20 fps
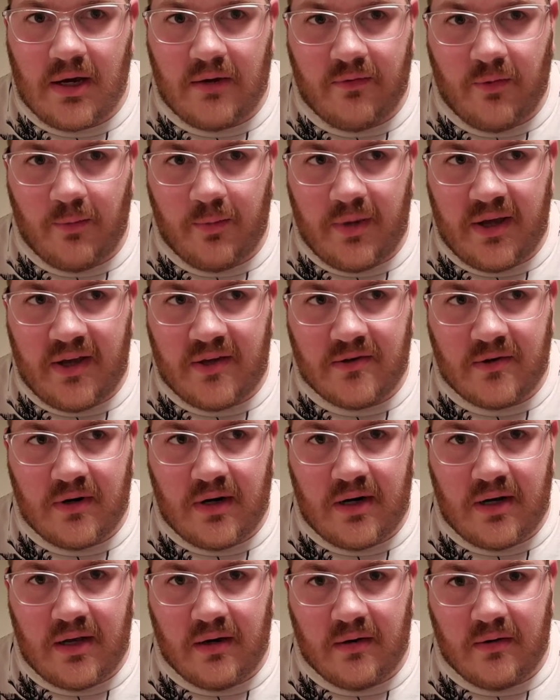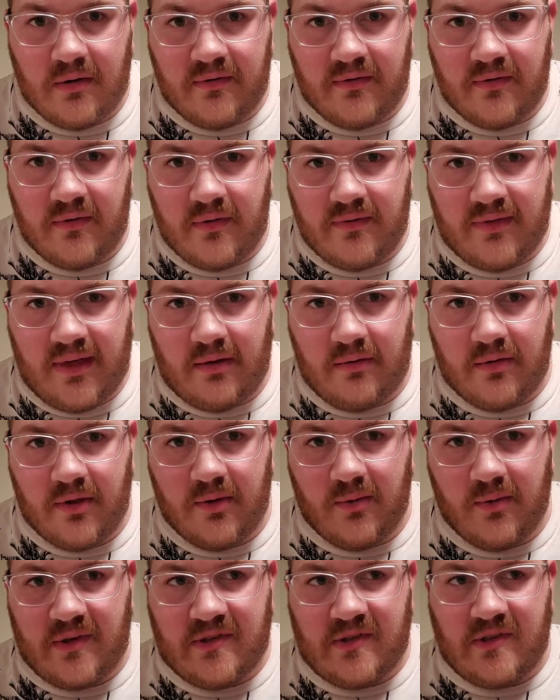kind of amazed right now if
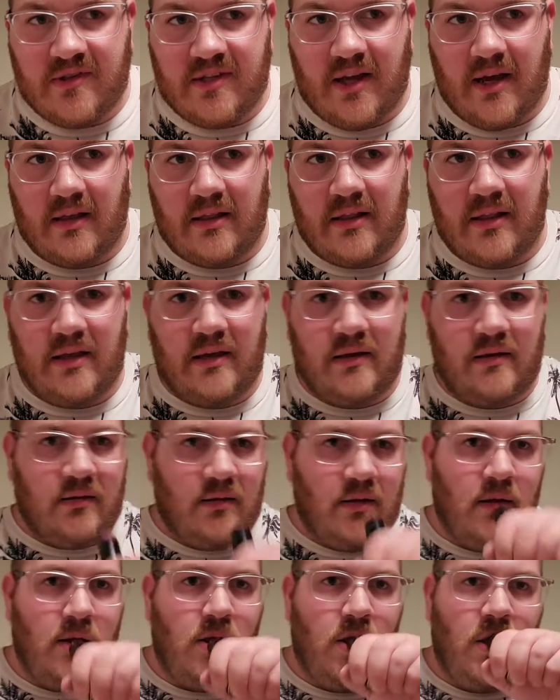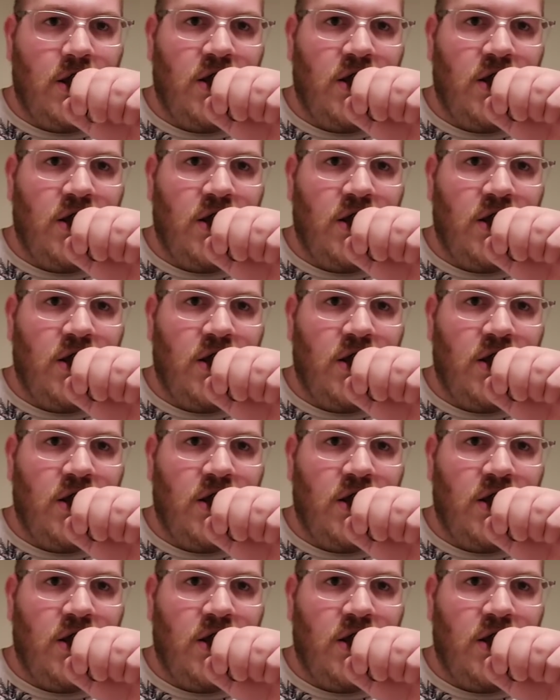that really was the Scott Lee.